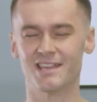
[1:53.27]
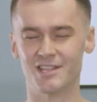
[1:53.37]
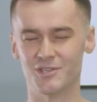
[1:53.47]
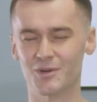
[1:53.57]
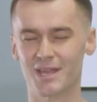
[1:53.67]

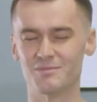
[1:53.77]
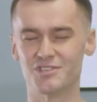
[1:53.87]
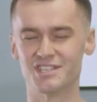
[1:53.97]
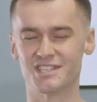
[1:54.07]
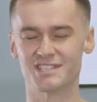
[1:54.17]
In your name,
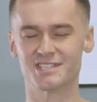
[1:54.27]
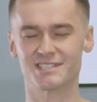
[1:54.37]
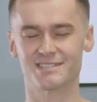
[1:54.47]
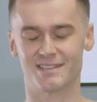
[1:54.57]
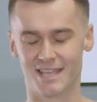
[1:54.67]
Jesus,
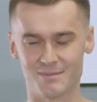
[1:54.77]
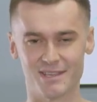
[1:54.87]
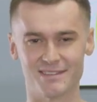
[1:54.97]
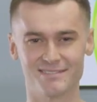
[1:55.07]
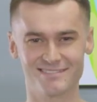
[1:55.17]

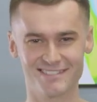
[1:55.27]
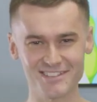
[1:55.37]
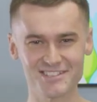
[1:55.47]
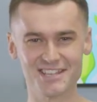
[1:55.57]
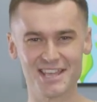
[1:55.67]
amen.
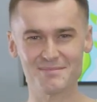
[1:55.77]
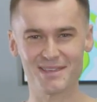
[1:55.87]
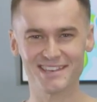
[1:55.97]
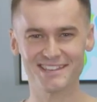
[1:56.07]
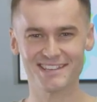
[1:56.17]
Can you say
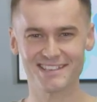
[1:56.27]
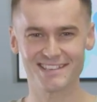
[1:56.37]
amen?